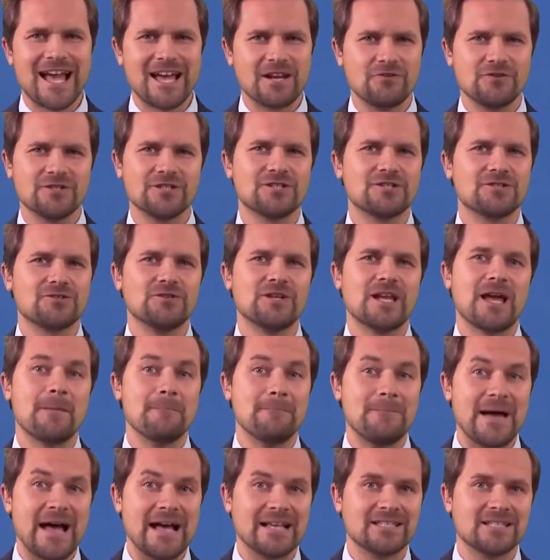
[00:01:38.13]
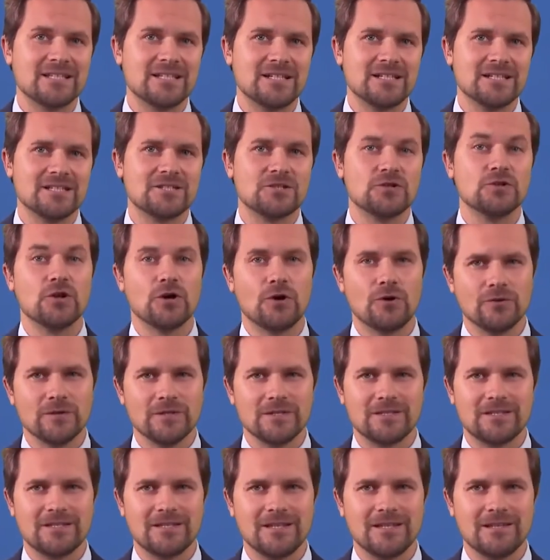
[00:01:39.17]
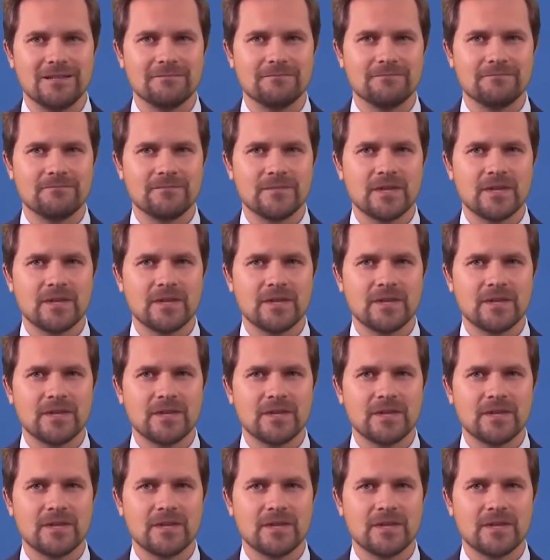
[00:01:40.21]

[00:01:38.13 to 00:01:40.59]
address to the ambassadors to the Holy See.